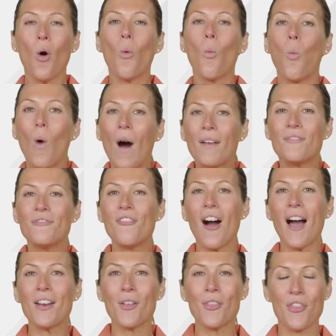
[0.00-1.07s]
One
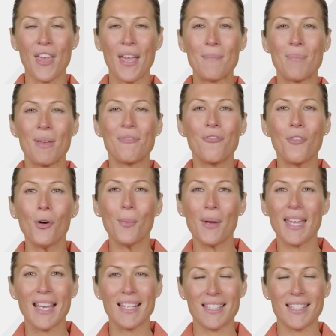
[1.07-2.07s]
final thing before we get